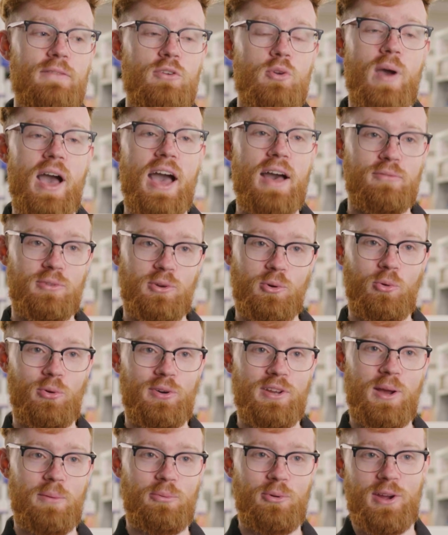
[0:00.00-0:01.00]
If you haven't
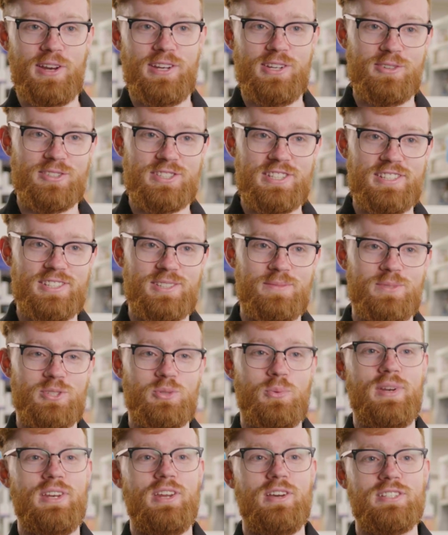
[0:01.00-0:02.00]
already upgraded your systems
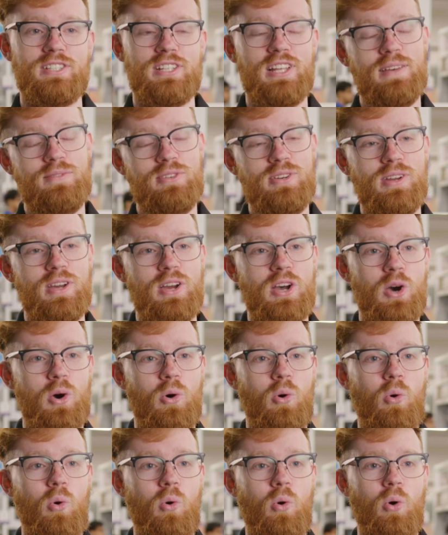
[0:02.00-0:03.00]
to Windows 11,
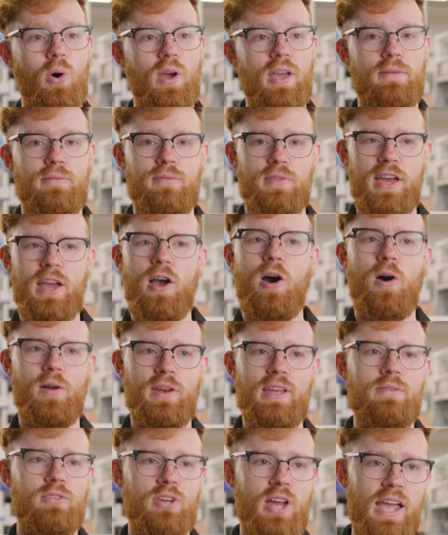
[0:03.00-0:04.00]
or if they
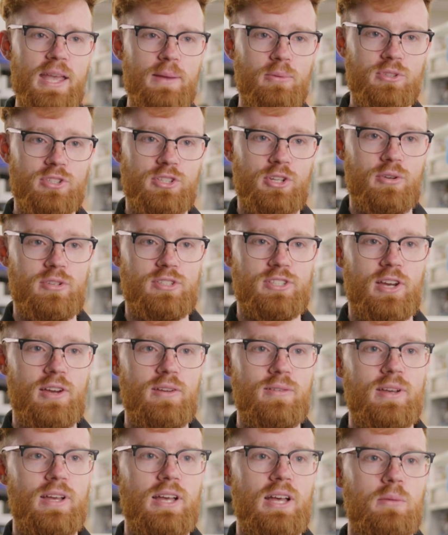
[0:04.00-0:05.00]
aren't even able to do so,
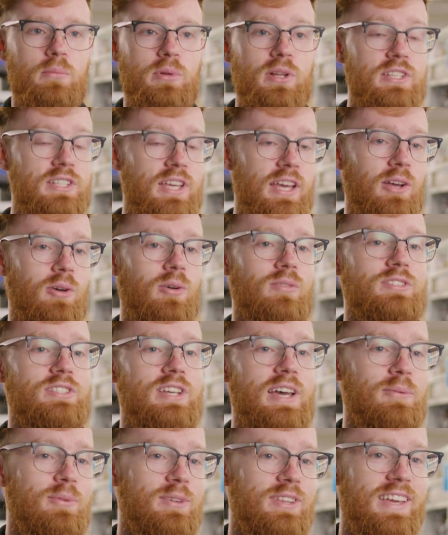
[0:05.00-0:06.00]
please get in
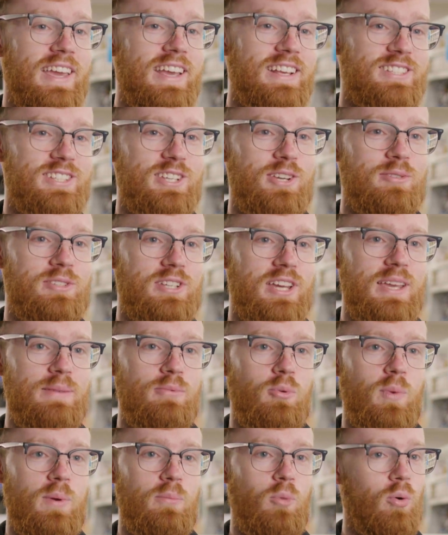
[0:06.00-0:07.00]
contact with the Geeks2U
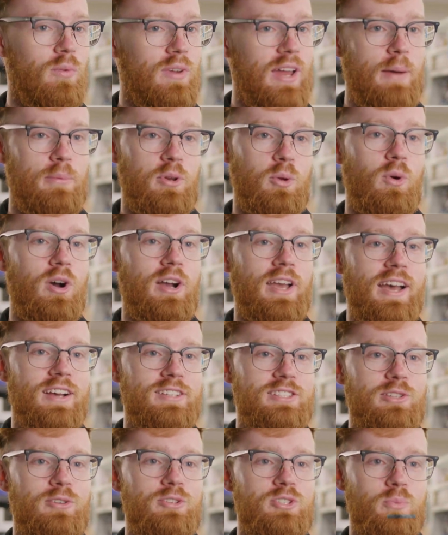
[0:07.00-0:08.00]
team and we're more than happy to work
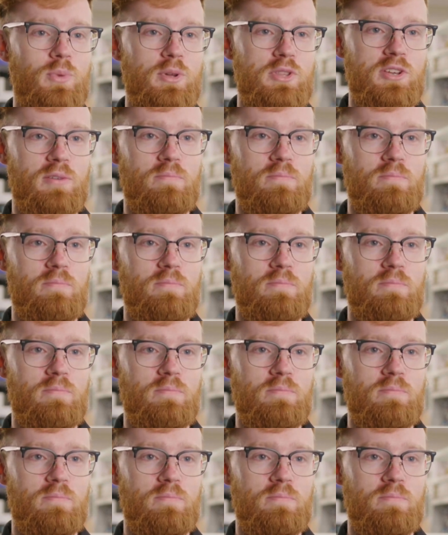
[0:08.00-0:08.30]
out a solution with